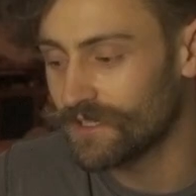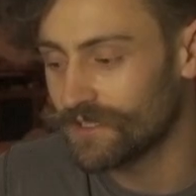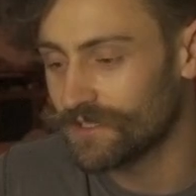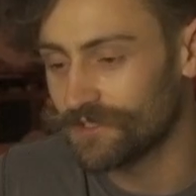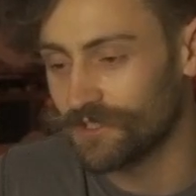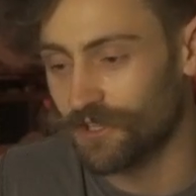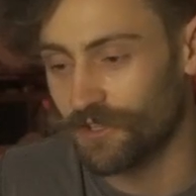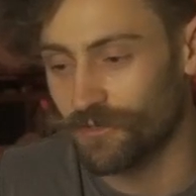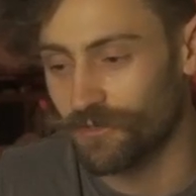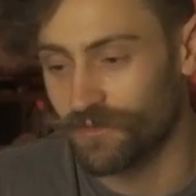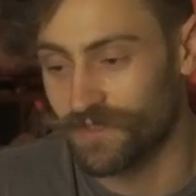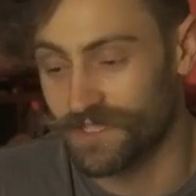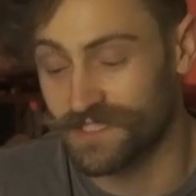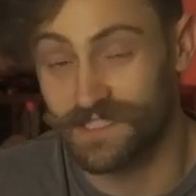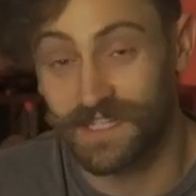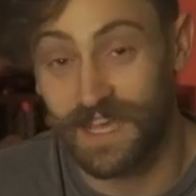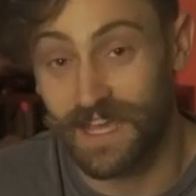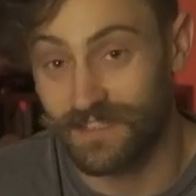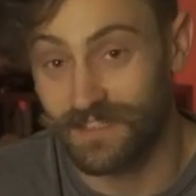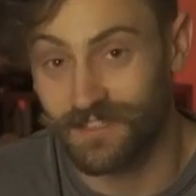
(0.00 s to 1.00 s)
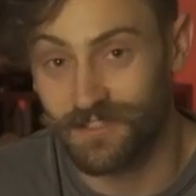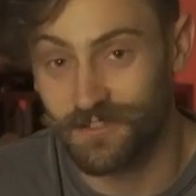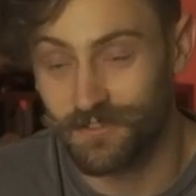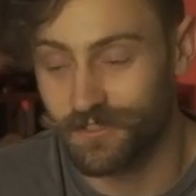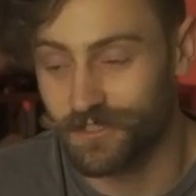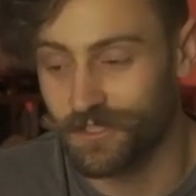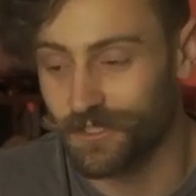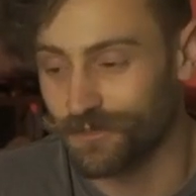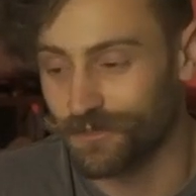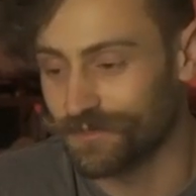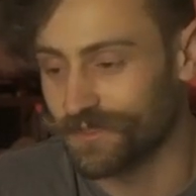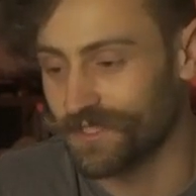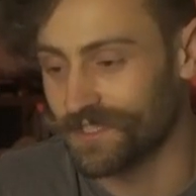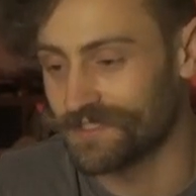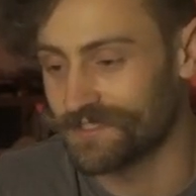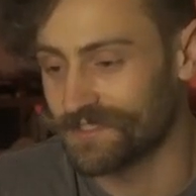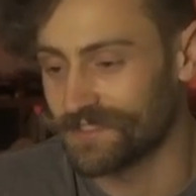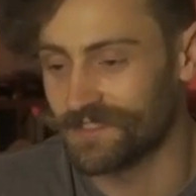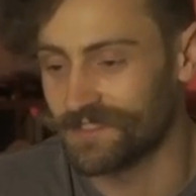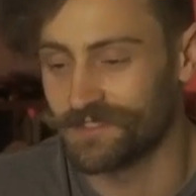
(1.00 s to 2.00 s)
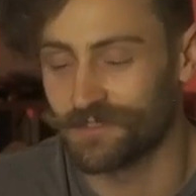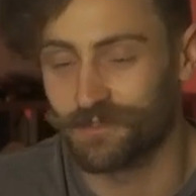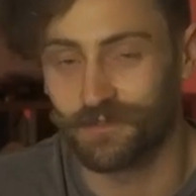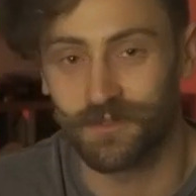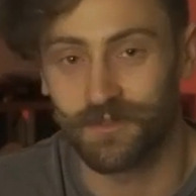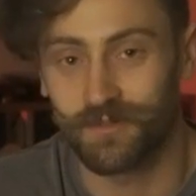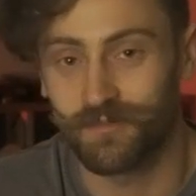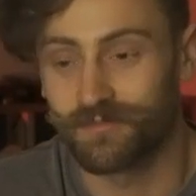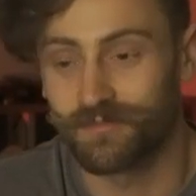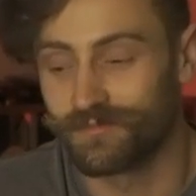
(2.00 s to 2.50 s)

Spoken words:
one that's nagging you to go places or